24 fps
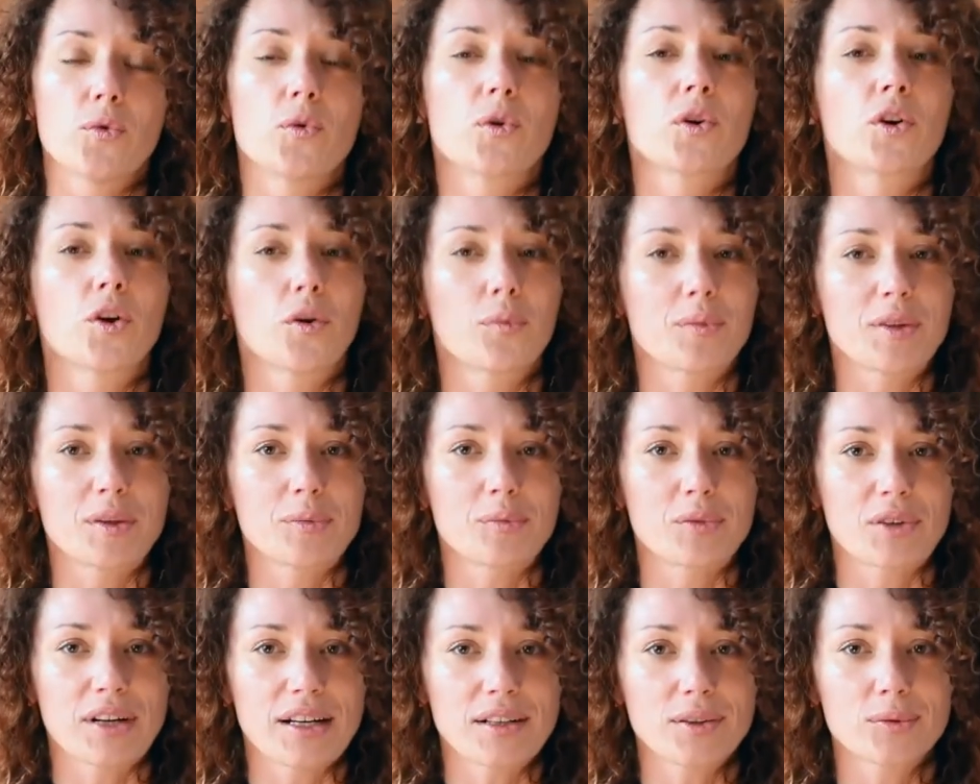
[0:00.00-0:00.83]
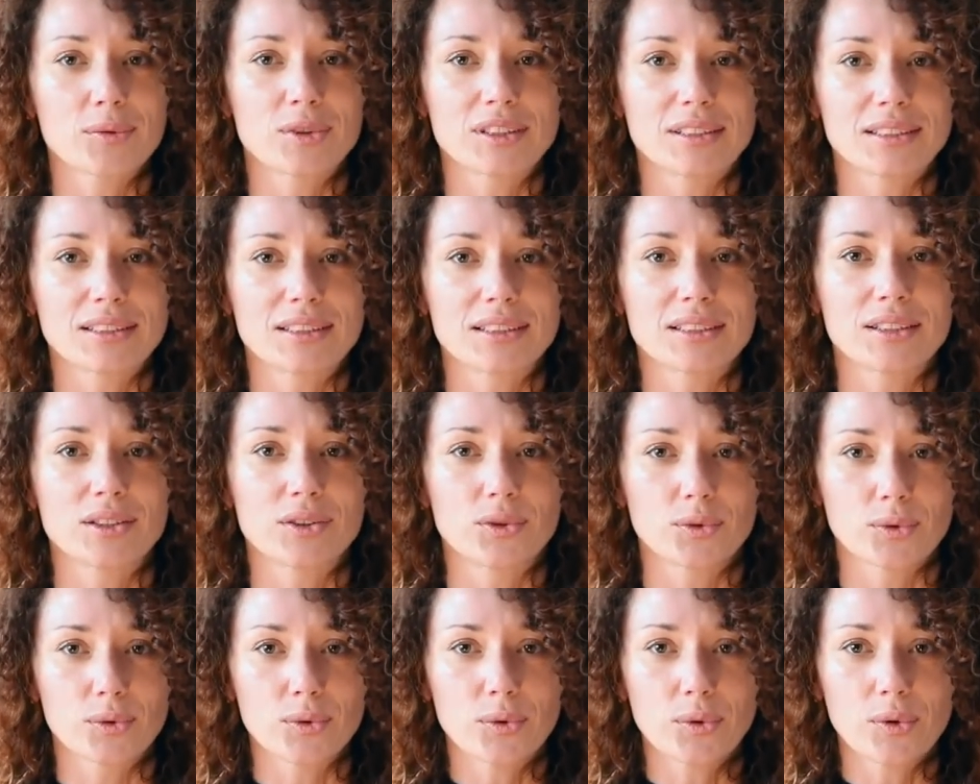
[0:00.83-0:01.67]
Cobra breath, what does it
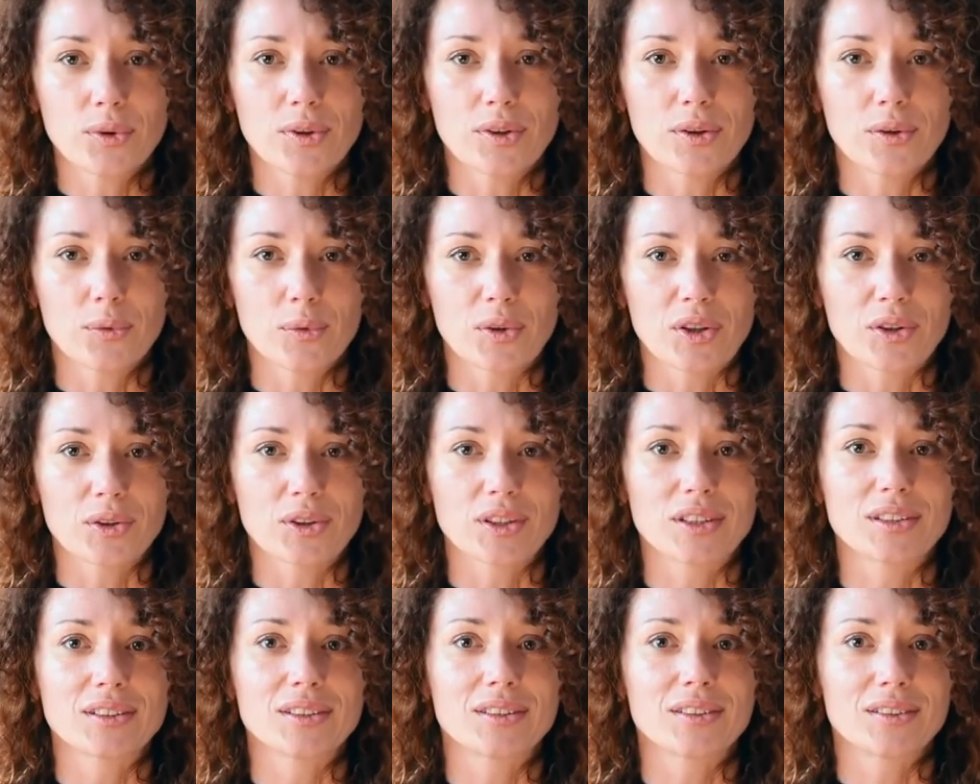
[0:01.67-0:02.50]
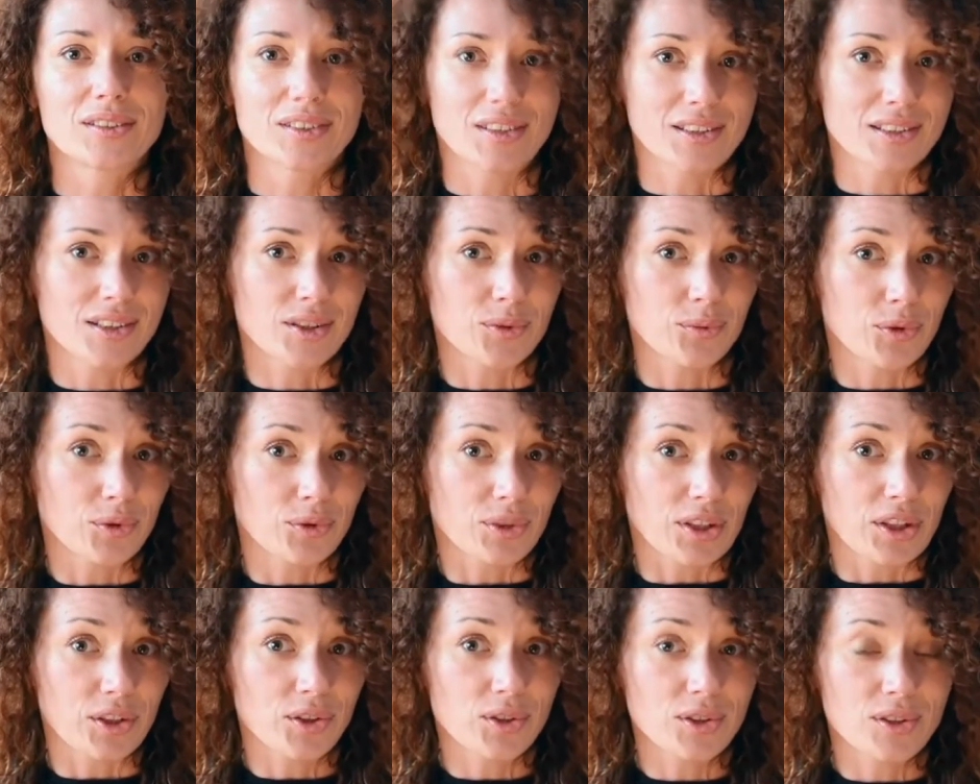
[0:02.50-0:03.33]
do? We call it
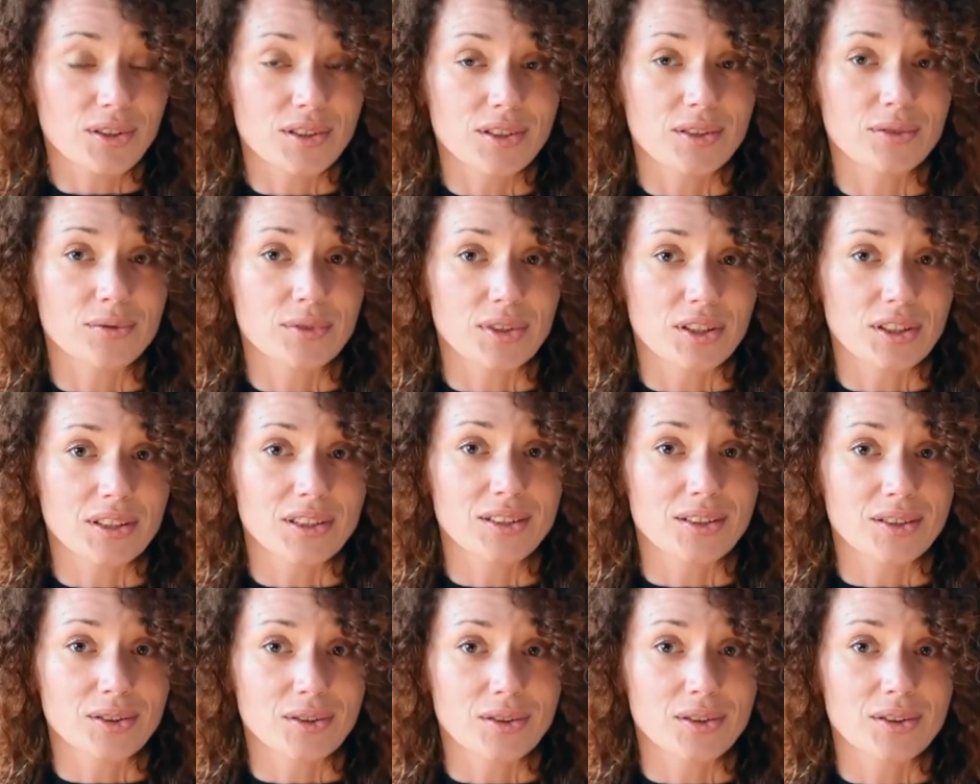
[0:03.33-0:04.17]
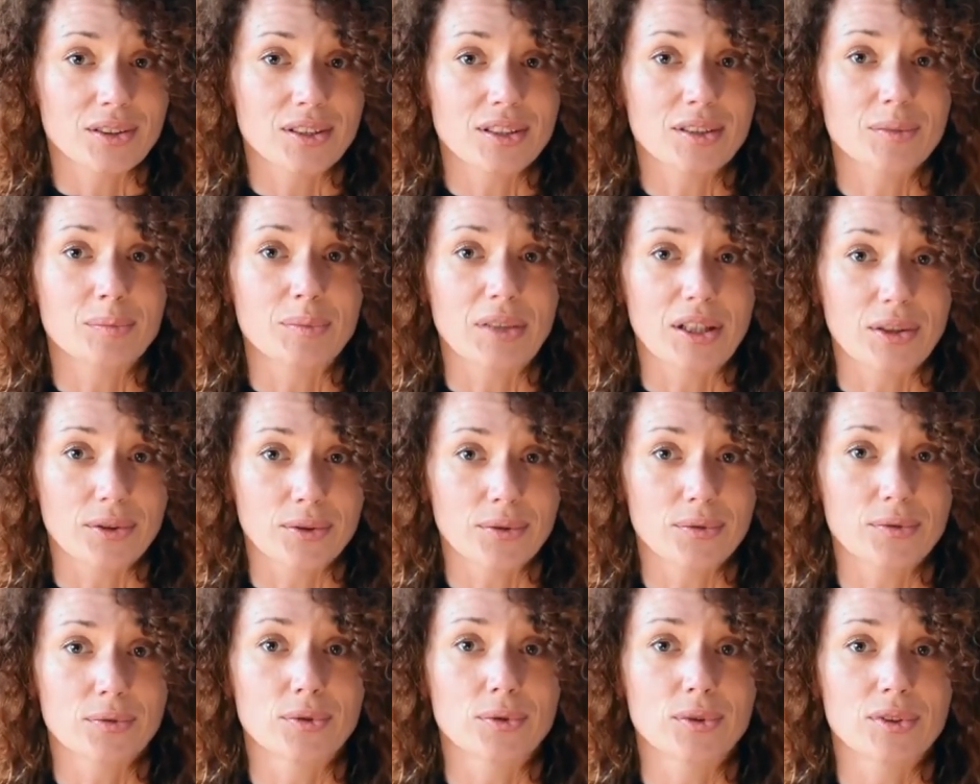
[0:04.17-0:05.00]
transmutation. It's a very strong,
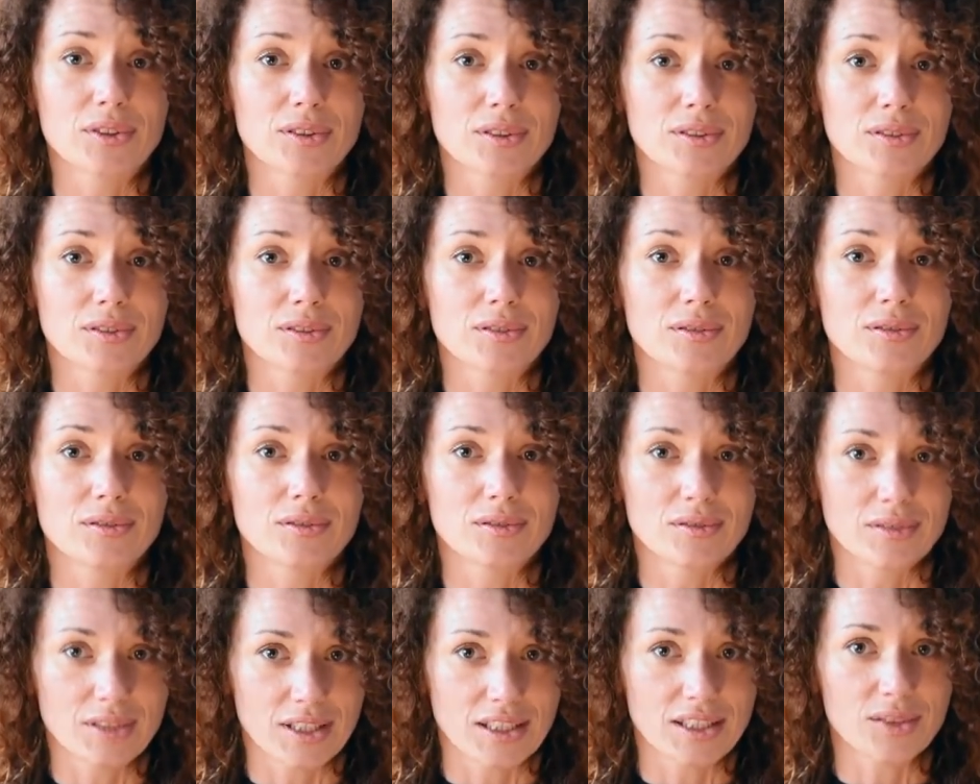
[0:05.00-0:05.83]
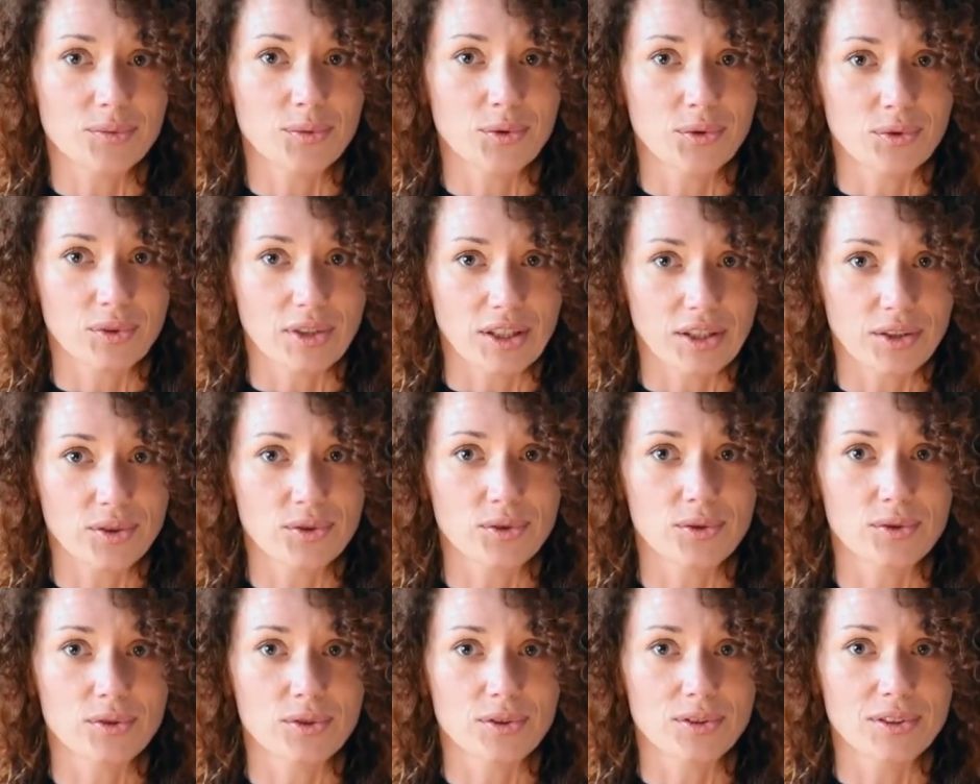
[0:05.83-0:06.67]
powerful
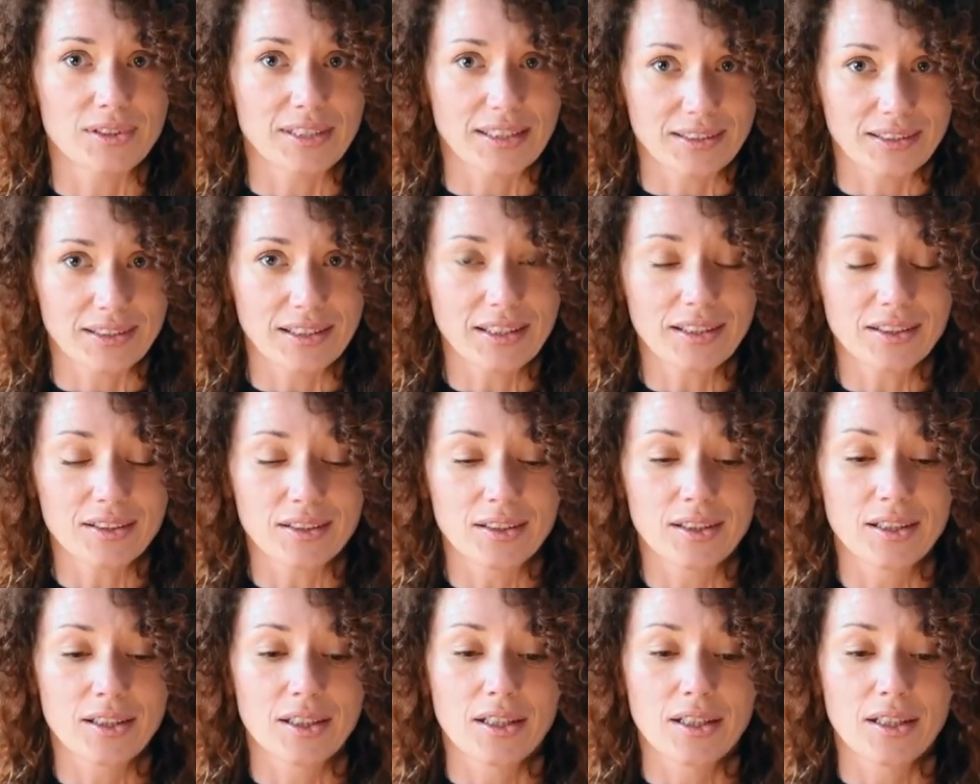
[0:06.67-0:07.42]
transmutational technique.